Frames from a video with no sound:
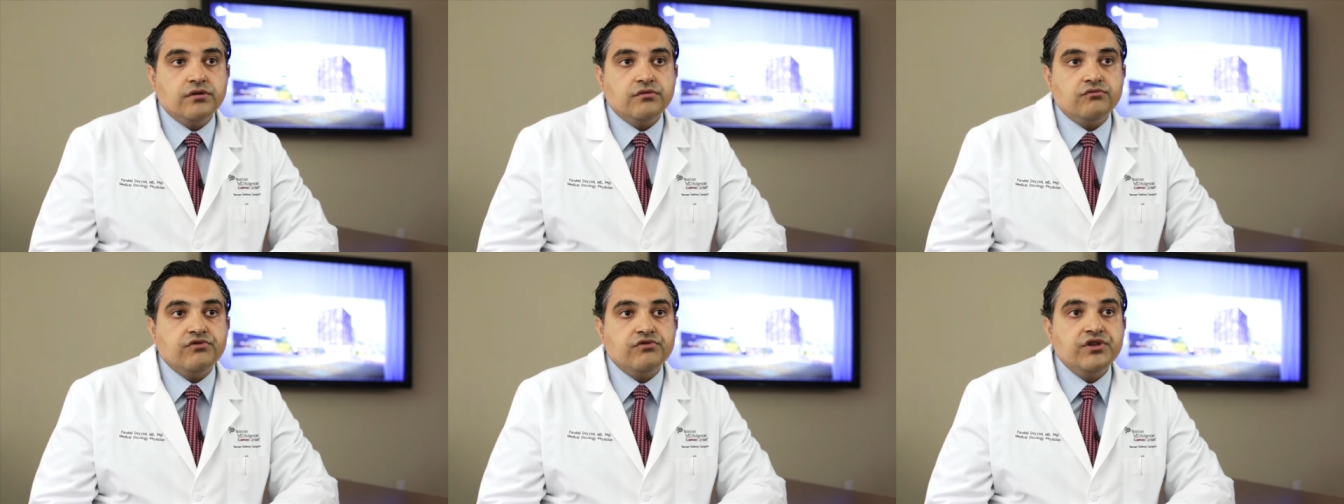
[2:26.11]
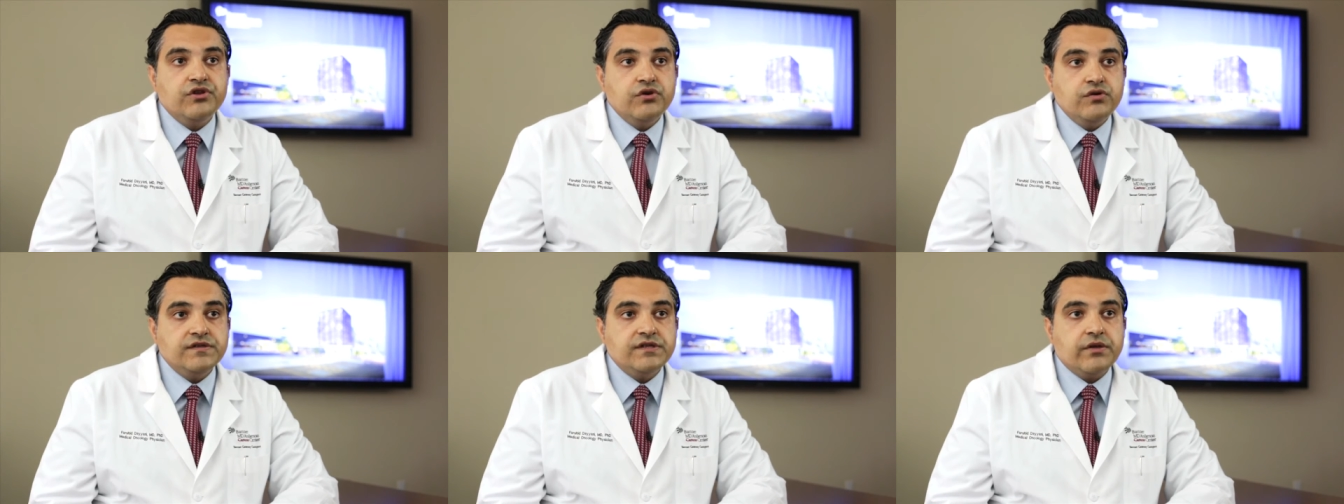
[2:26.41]

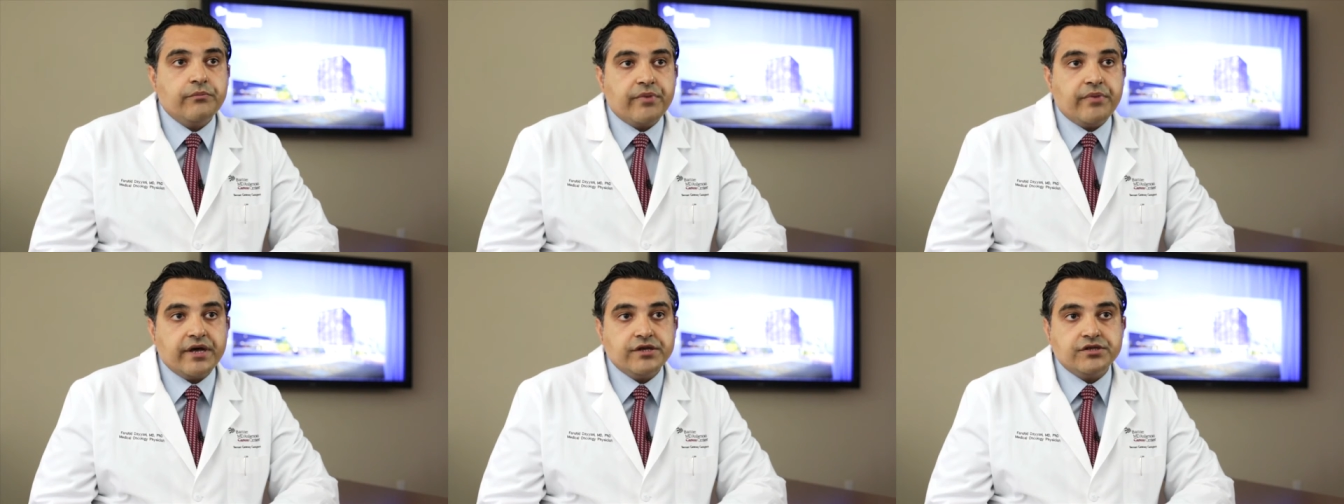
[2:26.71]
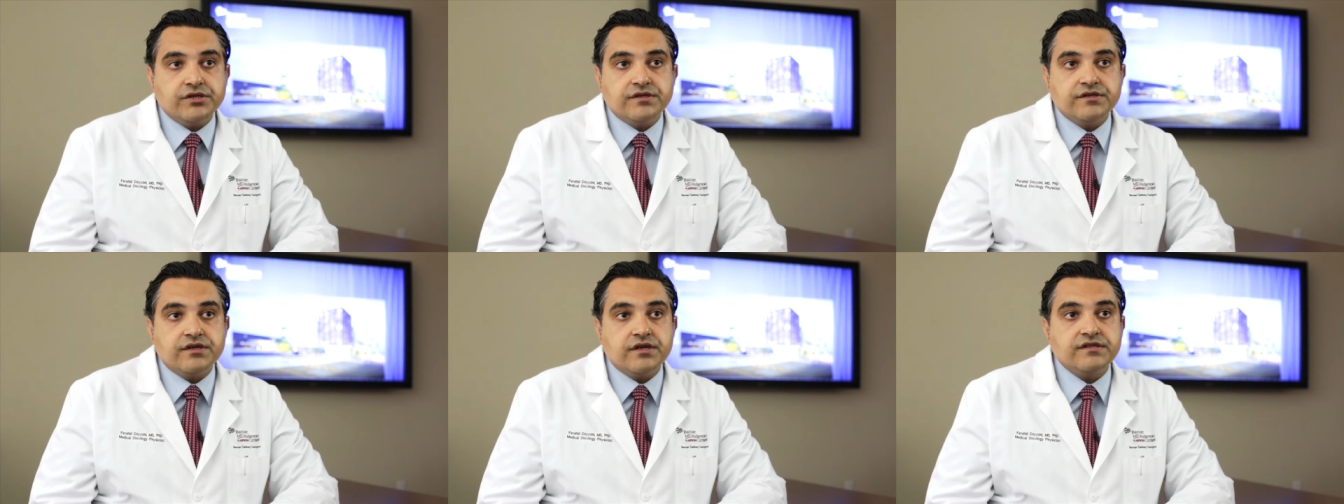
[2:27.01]
reduce the
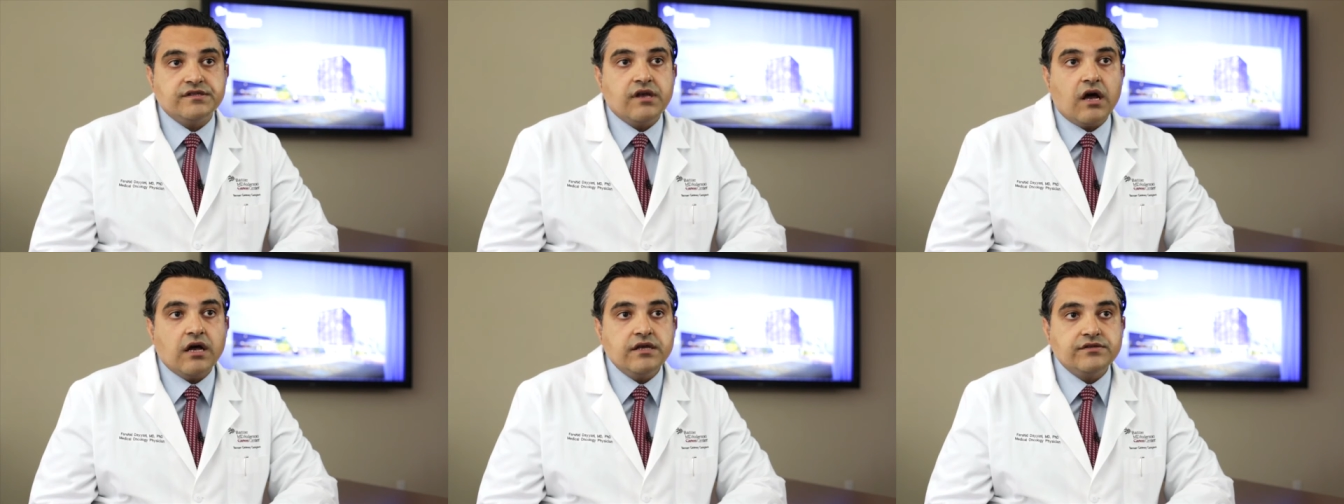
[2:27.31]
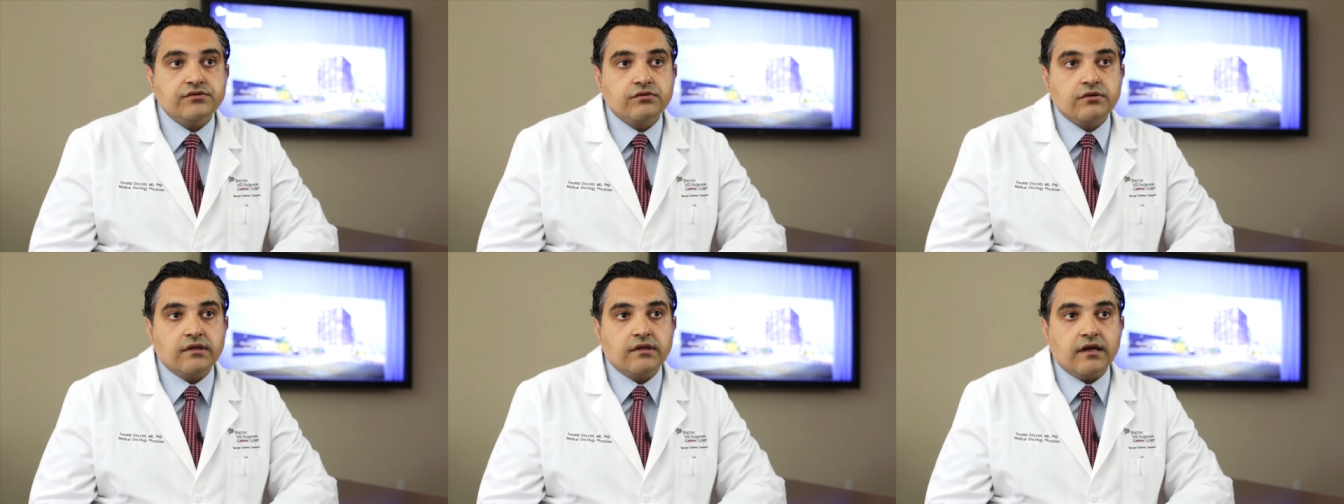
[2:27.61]
patient's
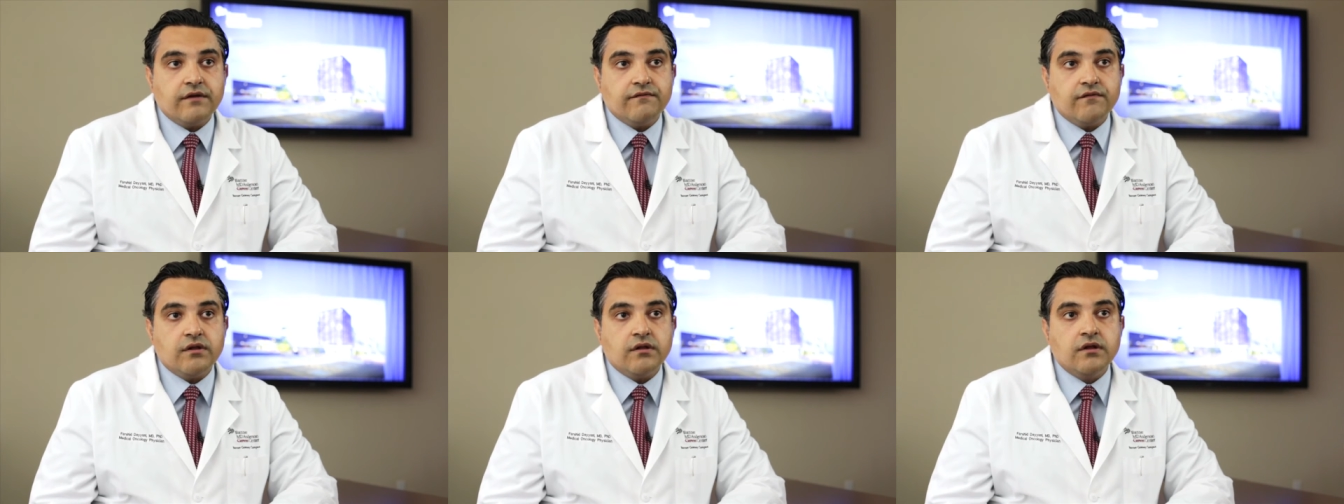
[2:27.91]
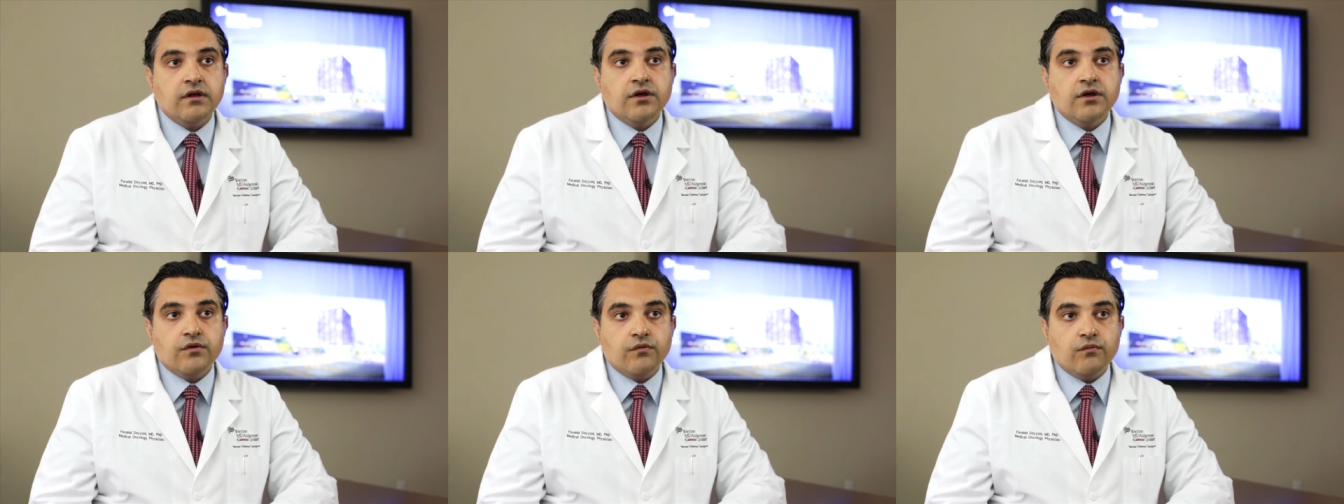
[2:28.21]
testosterone
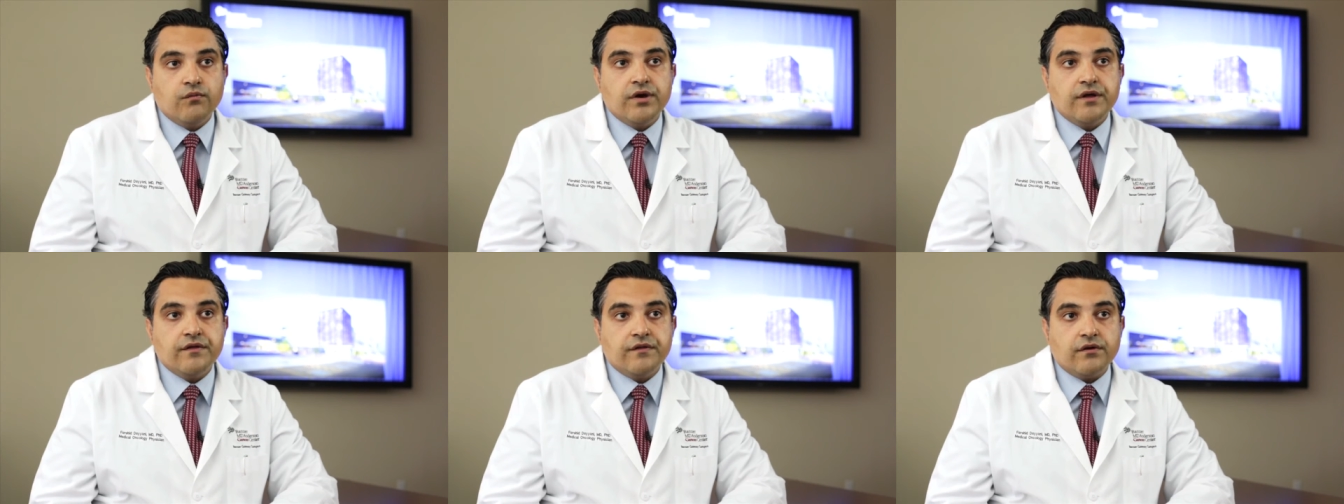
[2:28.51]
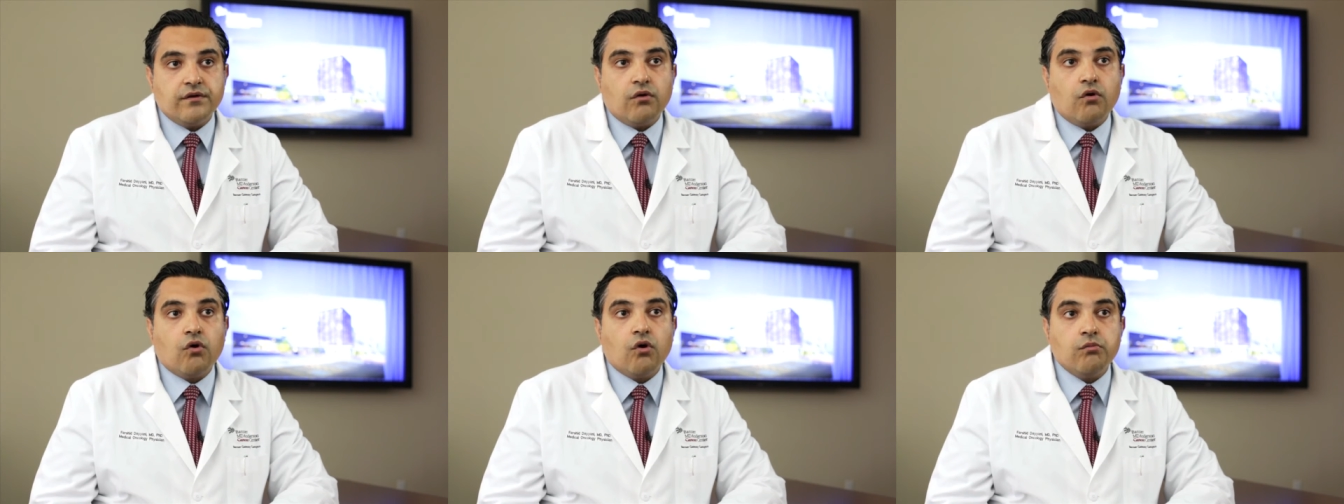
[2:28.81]
level with
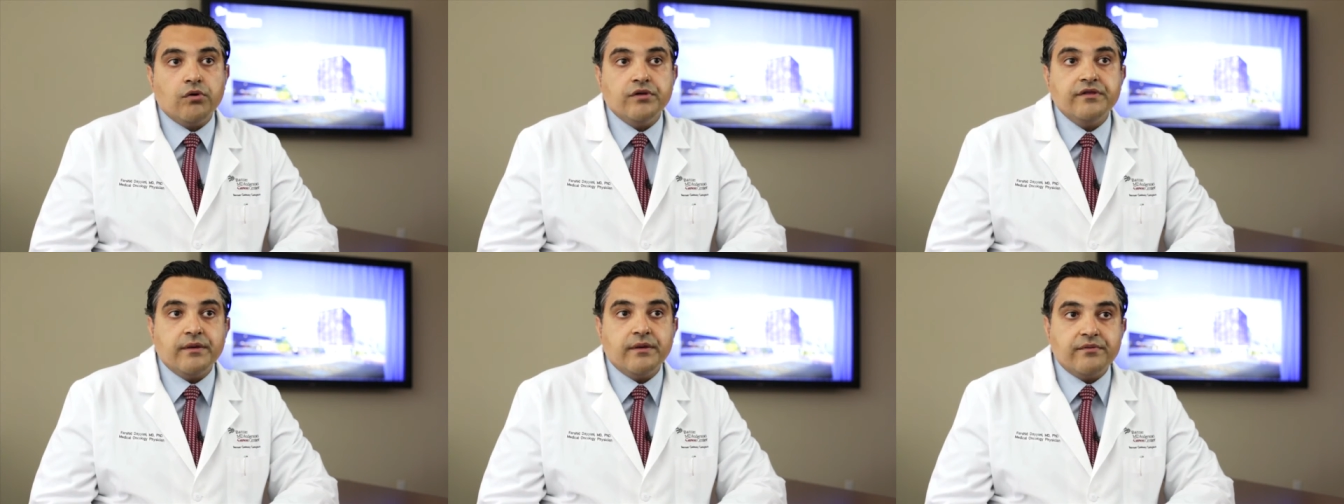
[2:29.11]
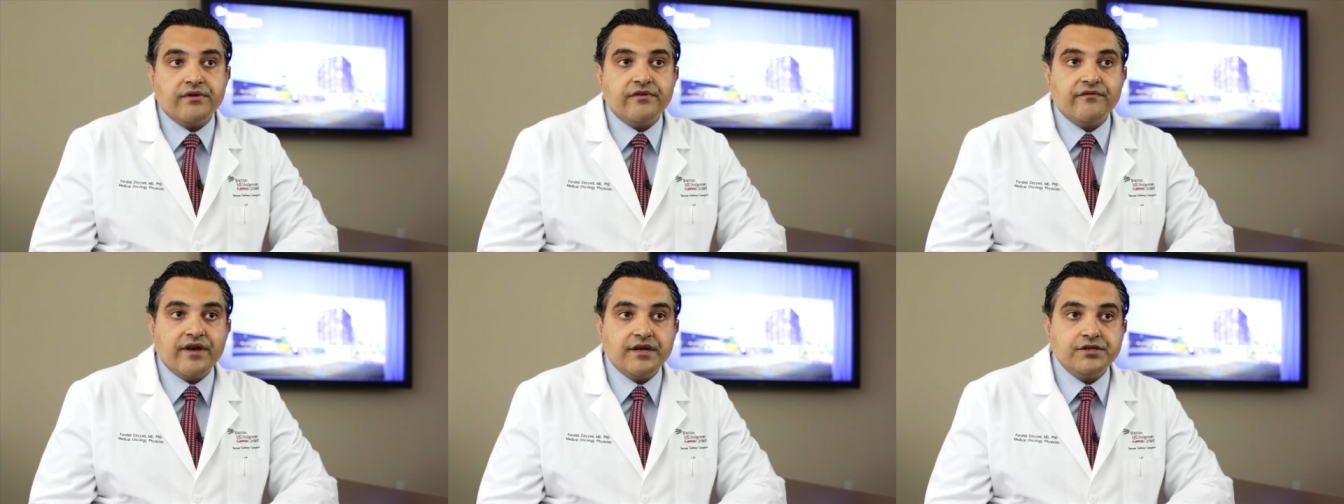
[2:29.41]
hormone
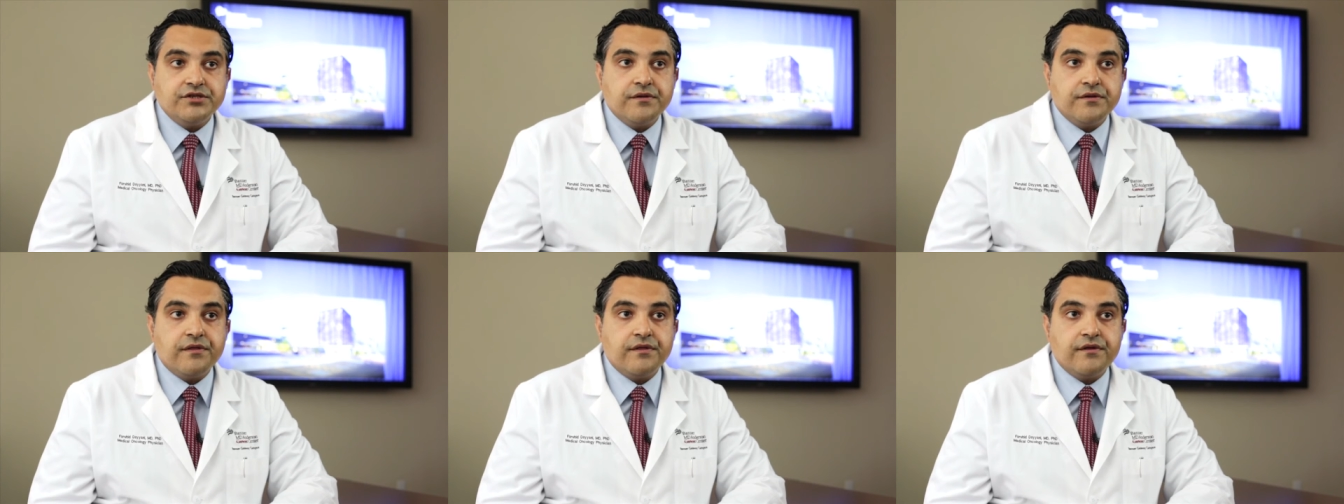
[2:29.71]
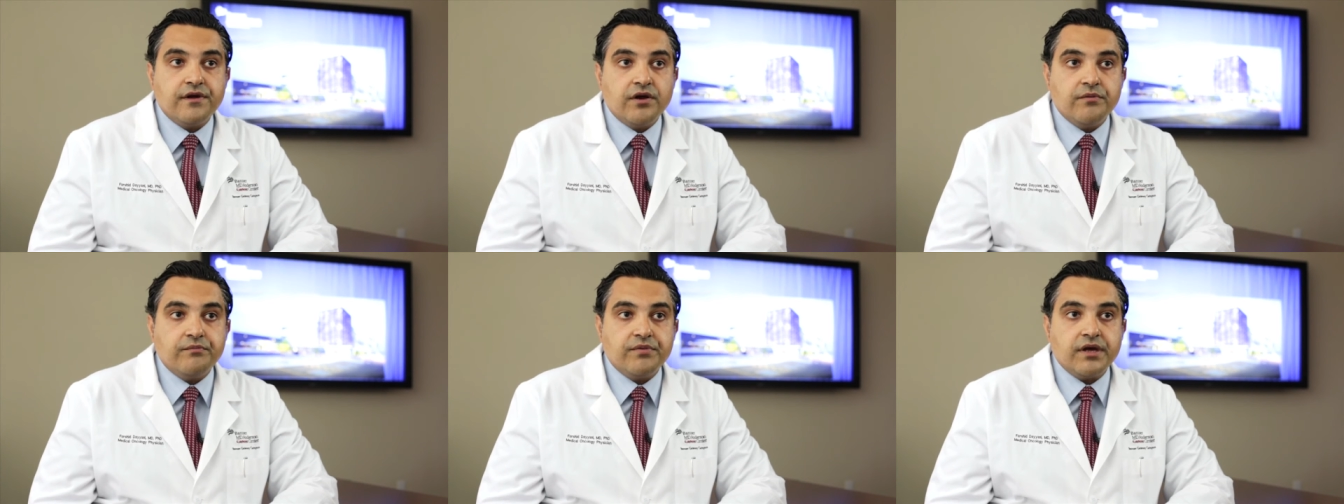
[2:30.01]
deprivation
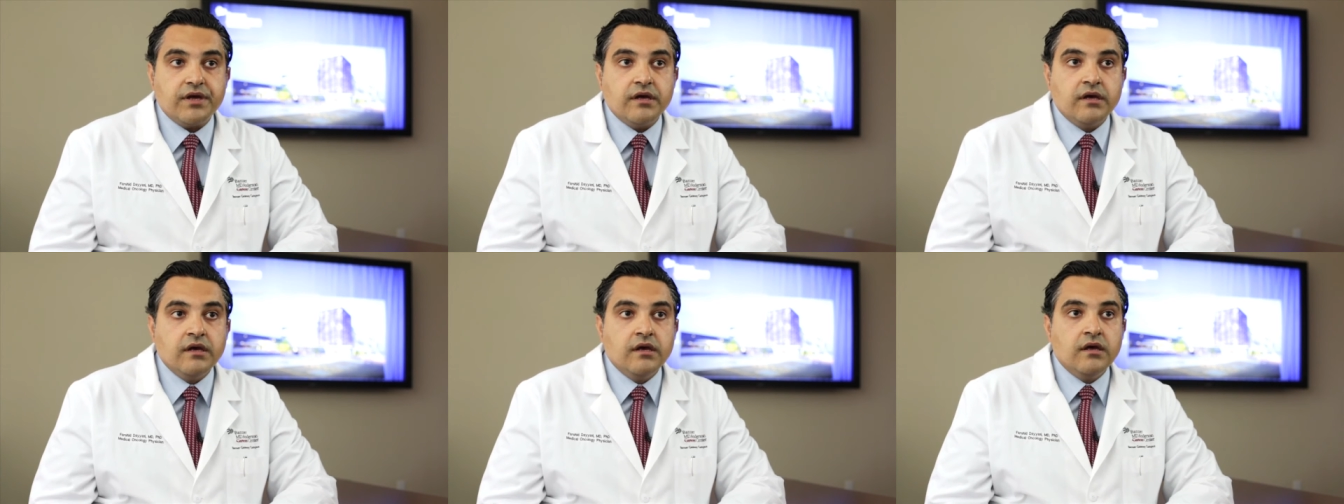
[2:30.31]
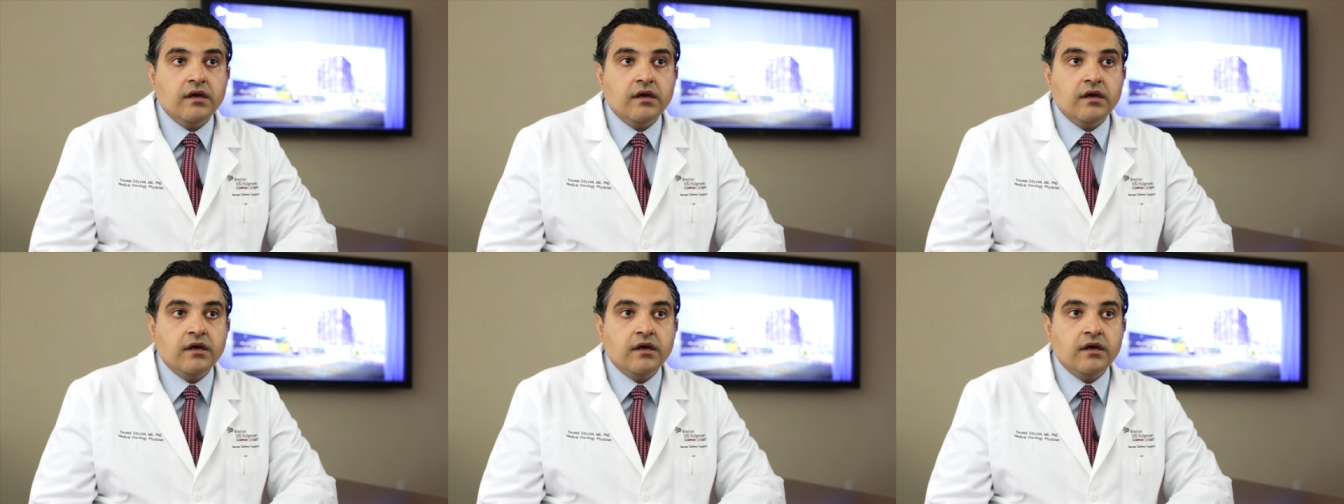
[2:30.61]
therapy.